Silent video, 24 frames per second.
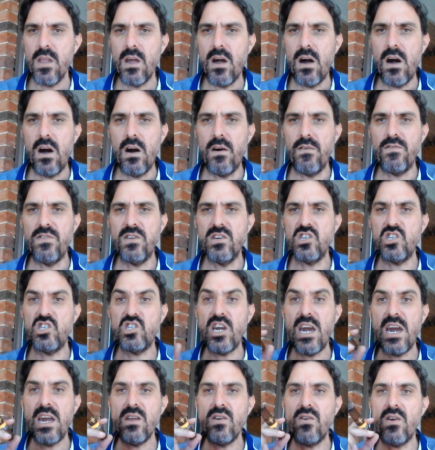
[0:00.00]
of the
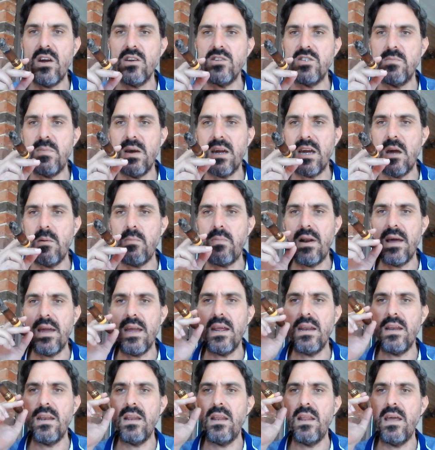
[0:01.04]
shade-grown tobacco
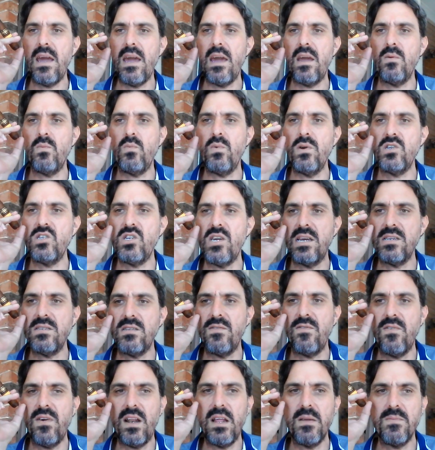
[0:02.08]
plant, and which has
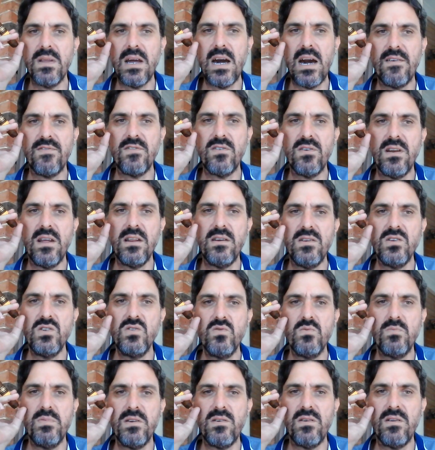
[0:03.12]
developed after an
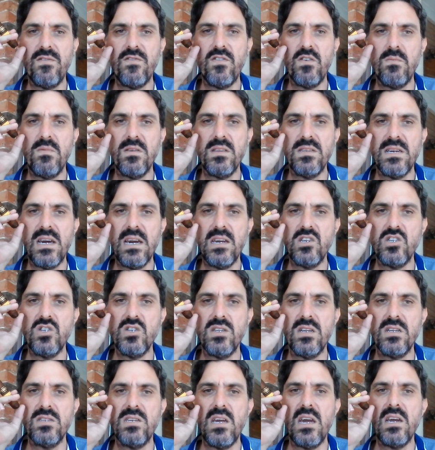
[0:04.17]
additional period of
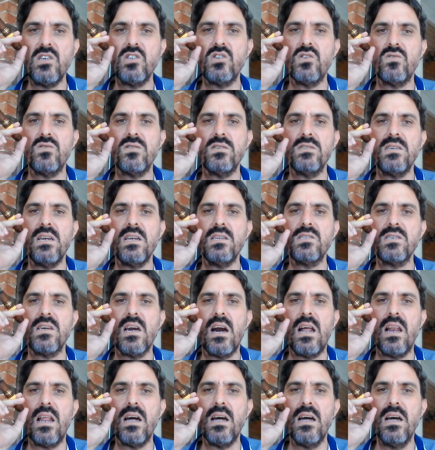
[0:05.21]
fermentation, a texture and intense
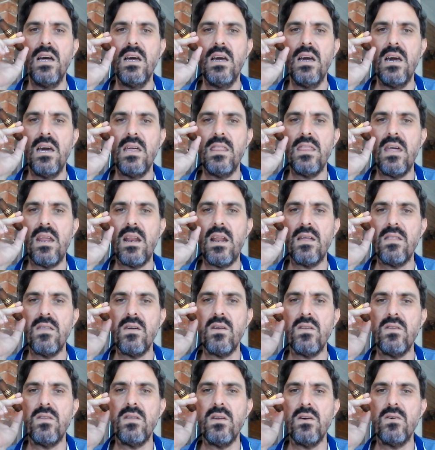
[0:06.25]
colour that are the
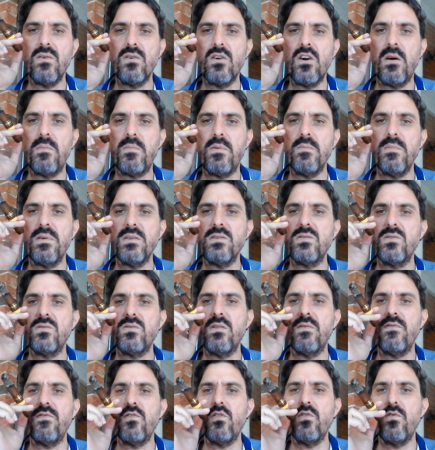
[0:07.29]
ideal complements
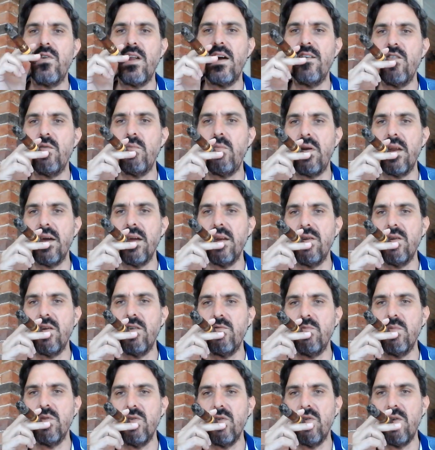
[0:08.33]
to the full flavour blend of
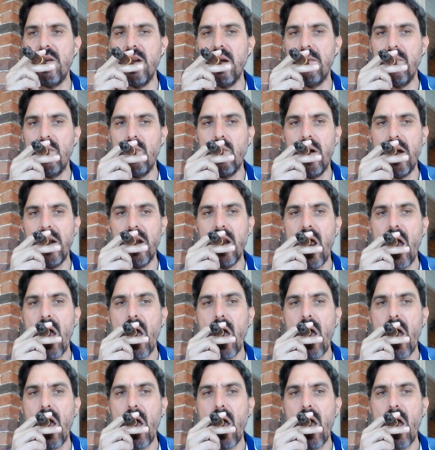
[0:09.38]
Maduro No. 1.